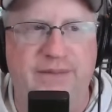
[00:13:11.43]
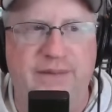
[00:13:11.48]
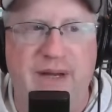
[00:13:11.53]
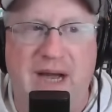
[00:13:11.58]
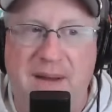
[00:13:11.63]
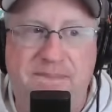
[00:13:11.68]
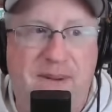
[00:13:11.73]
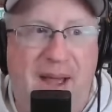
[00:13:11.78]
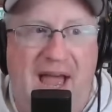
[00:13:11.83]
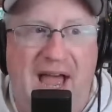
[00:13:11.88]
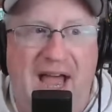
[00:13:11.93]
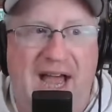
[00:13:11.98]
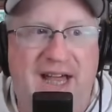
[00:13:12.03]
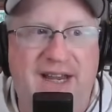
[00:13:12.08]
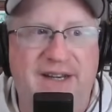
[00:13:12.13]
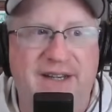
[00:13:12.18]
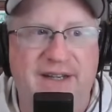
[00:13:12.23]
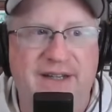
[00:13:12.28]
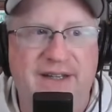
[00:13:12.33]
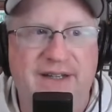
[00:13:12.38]
Not
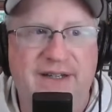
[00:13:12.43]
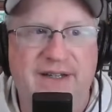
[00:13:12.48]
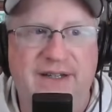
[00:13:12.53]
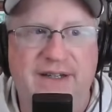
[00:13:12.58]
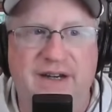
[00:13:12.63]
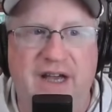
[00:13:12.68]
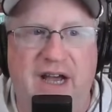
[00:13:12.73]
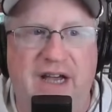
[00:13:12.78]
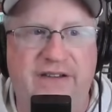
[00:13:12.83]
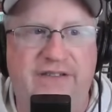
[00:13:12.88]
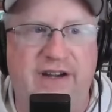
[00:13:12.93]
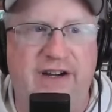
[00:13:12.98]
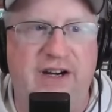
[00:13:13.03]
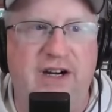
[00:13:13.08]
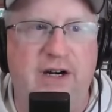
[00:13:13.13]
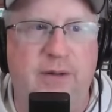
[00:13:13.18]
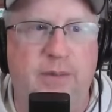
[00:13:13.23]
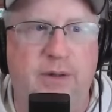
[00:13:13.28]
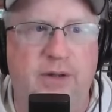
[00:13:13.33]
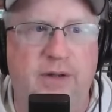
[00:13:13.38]
bad, not
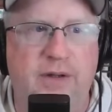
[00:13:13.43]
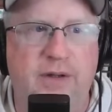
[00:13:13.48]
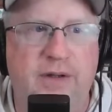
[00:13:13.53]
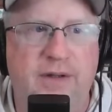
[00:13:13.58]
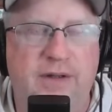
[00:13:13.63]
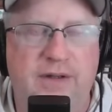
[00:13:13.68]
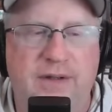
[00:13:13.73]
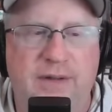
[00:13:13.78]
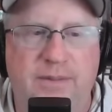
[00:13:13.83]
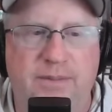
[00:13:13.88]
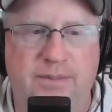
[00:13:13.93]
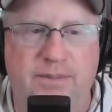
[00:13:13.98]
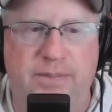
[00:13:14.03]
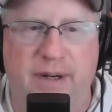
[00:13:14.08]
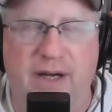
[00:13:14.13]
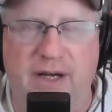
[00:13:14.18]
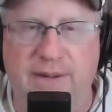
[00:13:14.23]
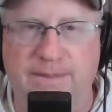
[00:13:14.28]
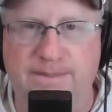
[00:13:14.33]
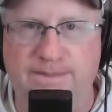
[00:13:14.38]
terrible,
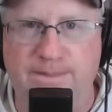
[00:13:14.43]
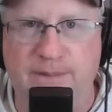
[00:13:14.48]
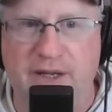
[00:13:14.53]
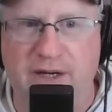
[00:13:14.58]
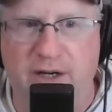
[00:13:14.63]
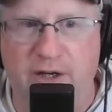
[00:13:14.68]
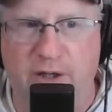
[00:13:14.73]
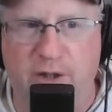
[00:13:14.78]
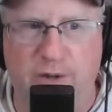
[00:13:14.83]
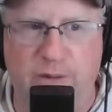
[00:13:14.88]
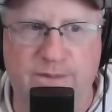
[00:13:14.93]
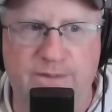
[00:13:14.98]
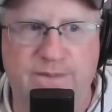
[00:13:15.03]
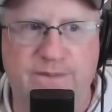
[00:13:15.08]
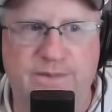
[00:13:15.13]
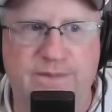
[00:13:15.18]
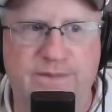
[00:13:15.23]
but, you know,